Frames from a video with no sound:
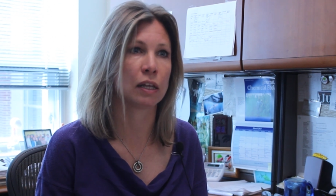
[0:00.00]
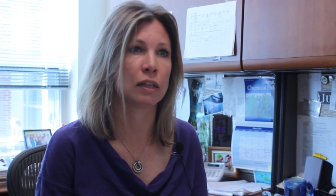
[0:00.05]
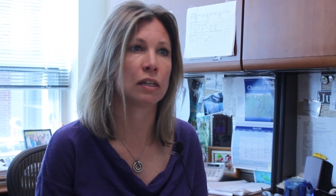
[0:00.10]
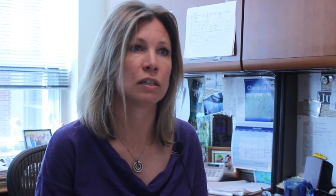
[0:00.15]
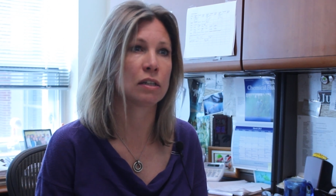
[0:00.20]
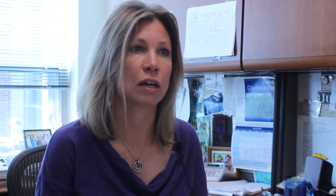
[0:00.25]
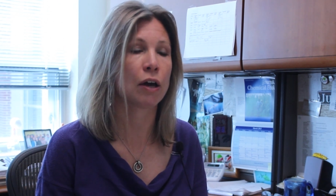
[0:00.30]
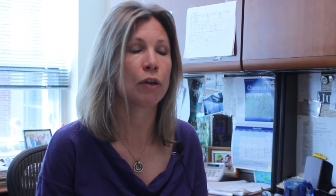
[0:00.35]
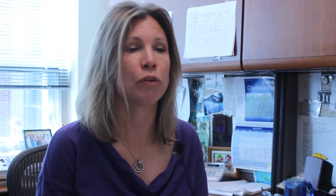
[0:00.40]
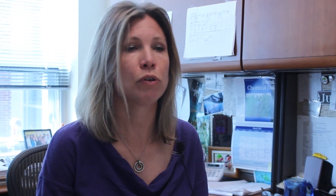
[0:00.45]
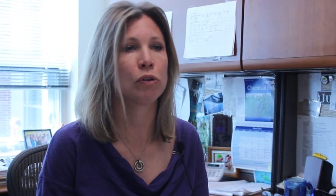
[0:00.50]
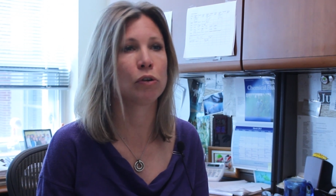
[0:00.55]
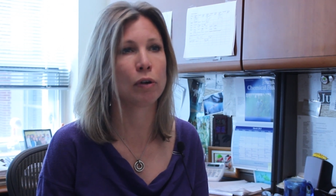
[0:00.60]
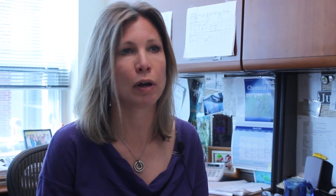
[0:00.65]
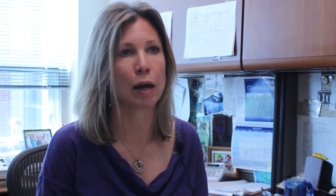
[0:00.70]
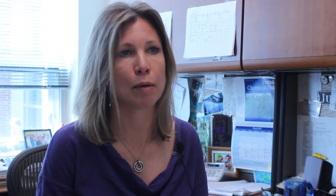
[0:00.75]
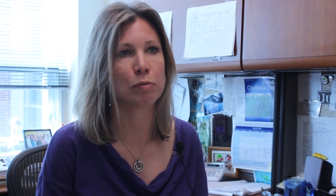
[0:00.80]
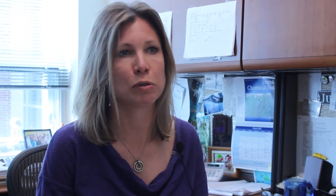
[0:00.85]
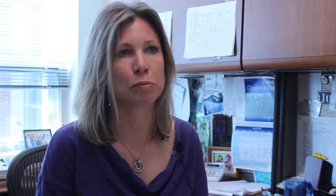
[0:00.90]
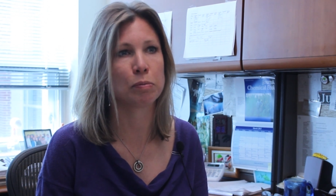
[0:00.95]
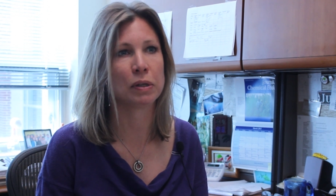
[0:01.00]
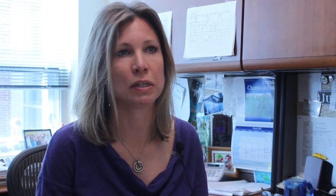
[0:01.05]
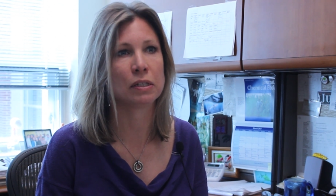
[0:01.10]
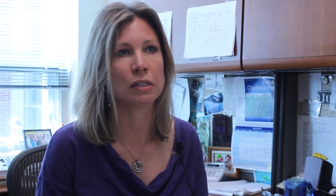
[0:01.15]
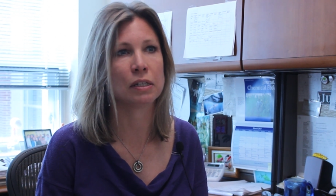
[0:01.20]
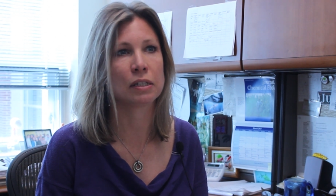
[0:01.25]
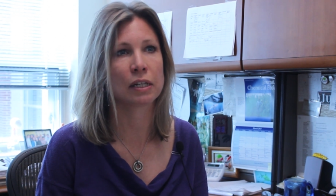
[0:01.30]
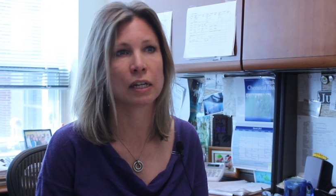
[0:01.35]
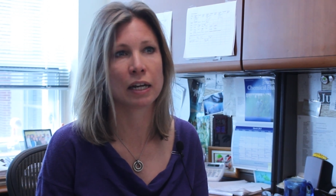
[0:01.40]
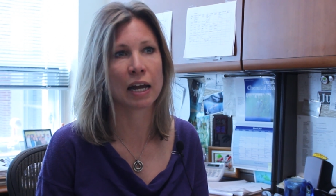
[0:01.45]
And these other crab
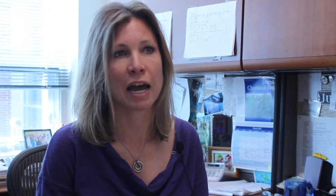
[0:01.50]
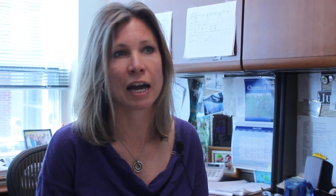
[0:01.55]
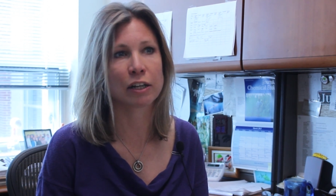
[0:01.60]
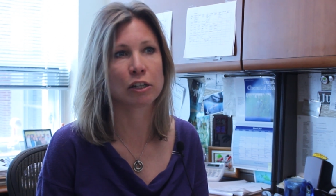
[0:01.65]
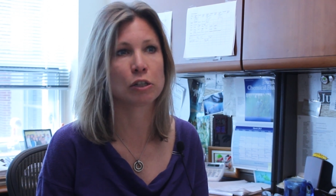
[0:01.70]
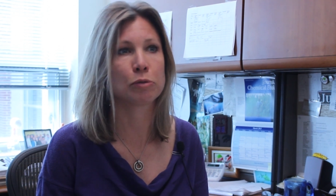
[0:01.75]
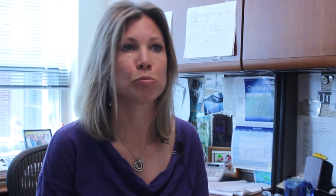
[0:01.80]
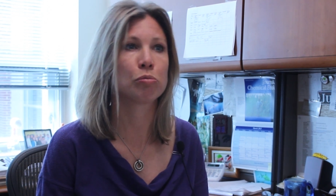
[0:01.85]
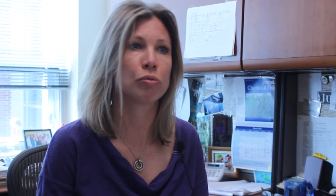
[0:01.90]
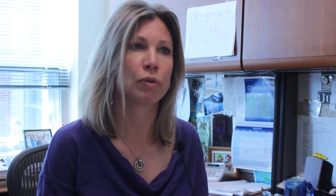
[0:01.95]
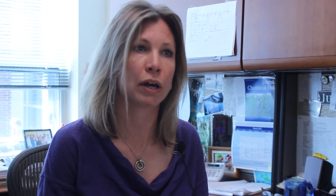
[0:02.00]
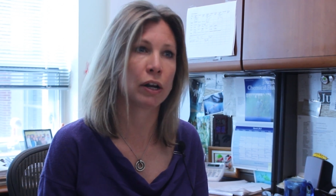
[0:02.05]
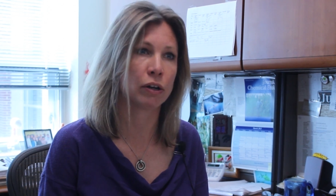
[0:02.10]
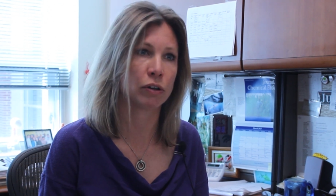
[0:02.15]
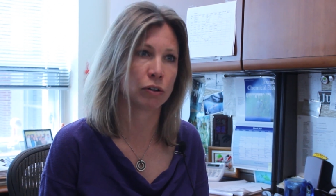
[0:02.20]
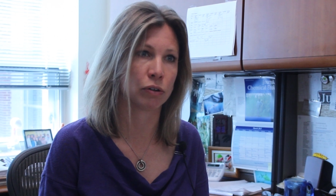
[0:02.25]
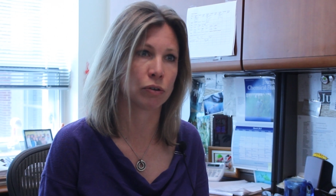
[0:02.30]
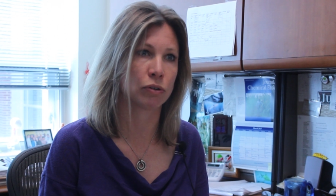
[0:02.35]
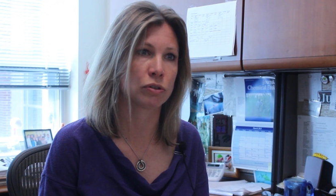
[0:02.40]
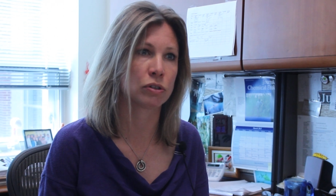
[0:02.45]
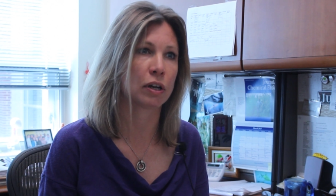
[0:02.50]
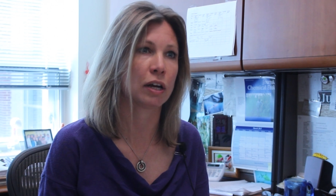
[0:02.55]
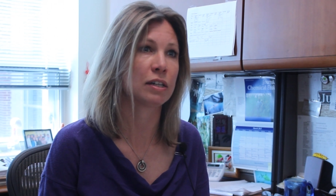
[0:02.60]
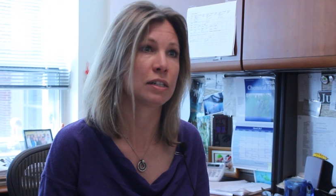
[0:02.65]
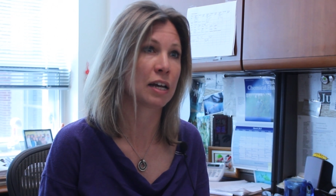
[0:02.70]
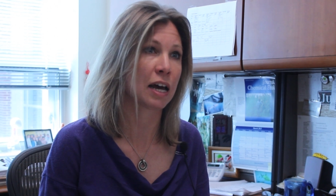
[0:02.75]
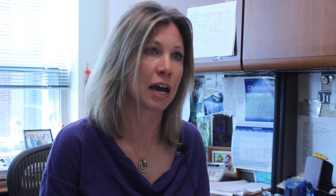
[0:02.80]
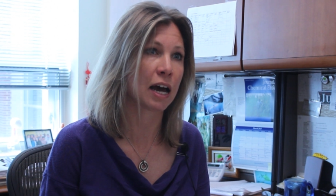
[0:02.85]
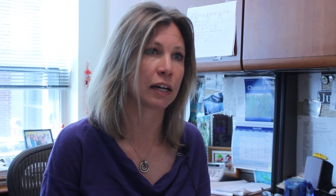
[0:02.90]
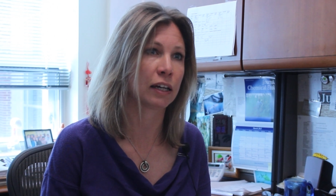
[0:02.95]
species can act as predators
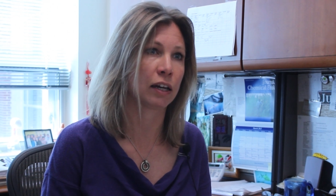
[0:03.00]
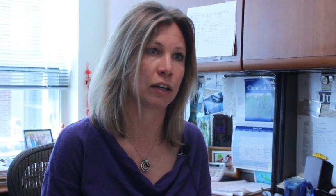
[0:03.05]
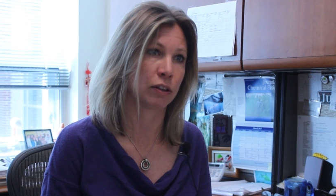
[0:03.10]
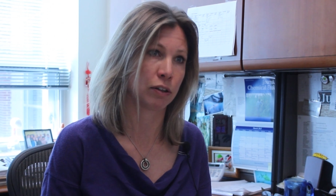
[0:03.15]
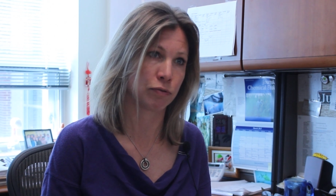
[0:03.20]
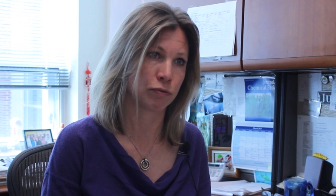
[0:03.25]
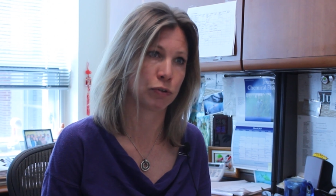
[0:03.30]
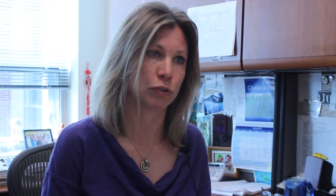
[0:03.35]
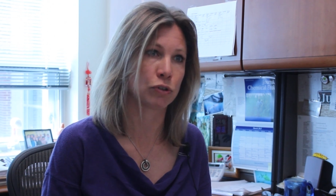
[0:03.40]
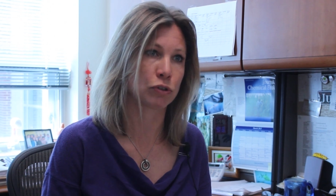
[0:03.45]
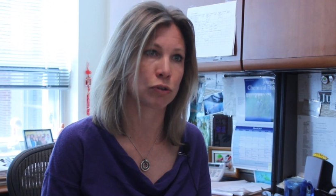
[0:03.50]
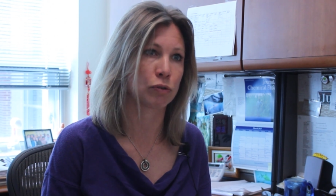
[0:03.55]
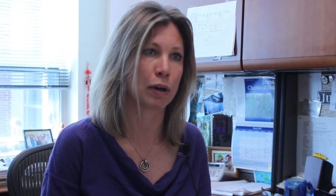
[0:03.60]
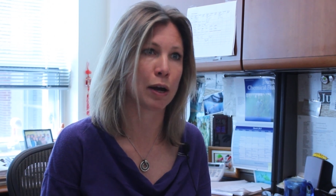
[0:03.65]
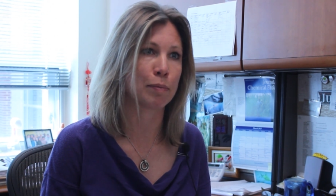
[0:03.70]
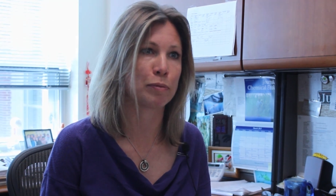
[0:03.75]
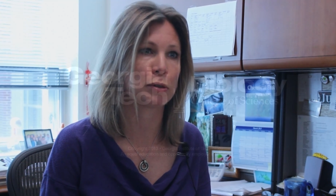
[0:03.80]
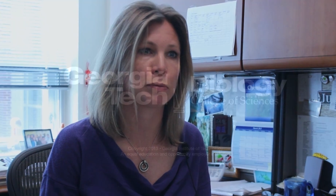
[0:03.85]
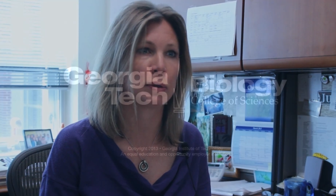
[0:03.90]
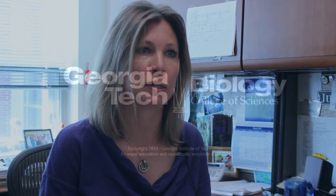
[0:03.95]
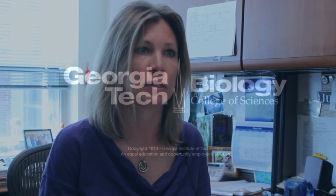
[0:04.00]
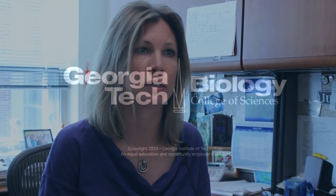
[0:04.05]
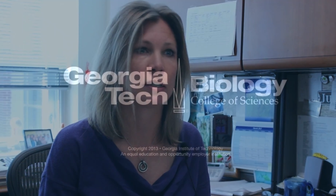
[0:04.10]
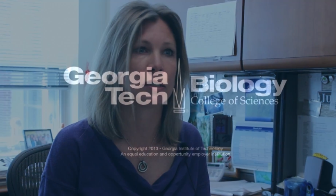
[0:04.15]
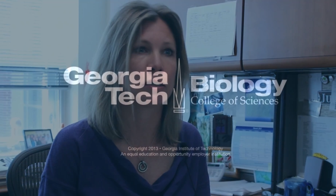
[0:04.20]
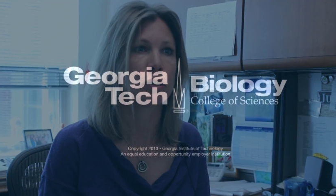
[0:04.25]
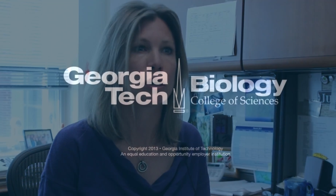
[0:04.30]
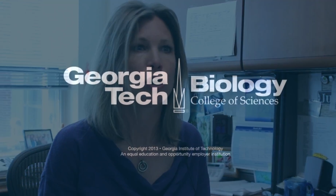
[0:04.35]
attacking the first crab species.